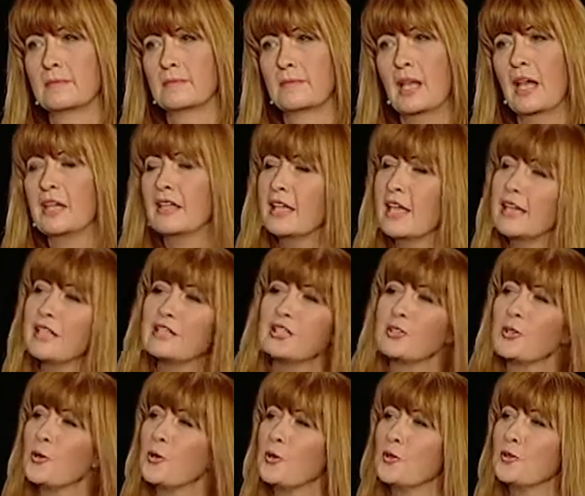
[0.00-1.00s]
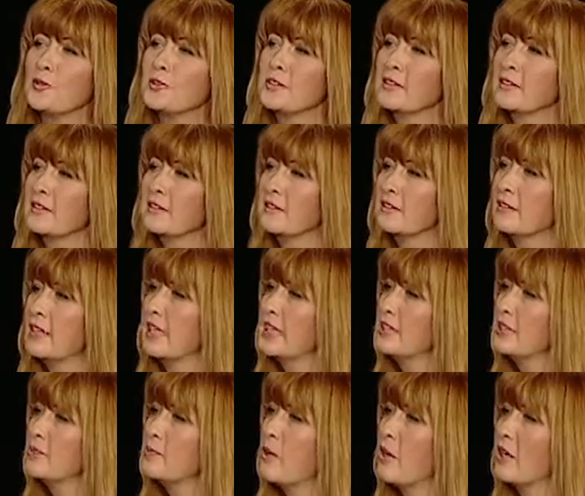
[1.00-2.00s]
And later on,
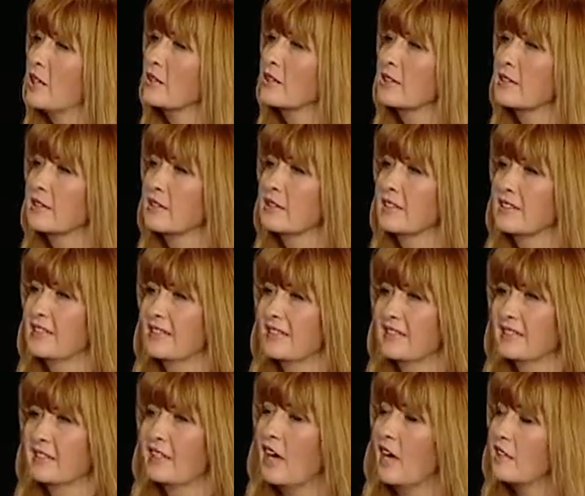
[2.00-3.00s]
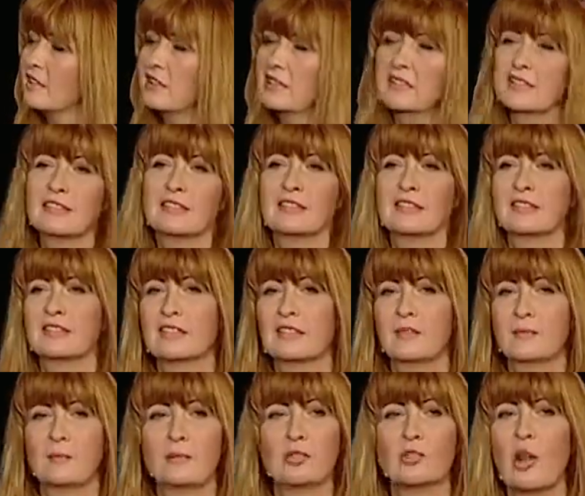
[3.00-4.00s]
later months, God did
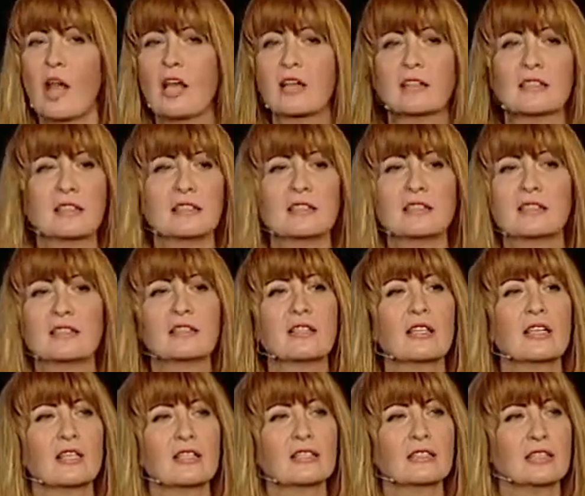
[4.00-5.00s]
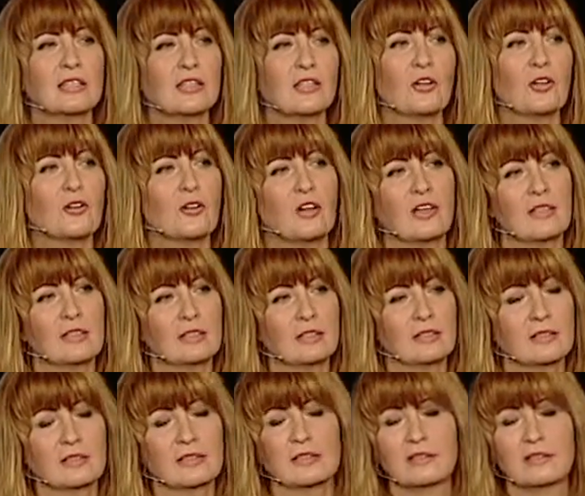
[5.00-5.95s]
miraculous things in her heart.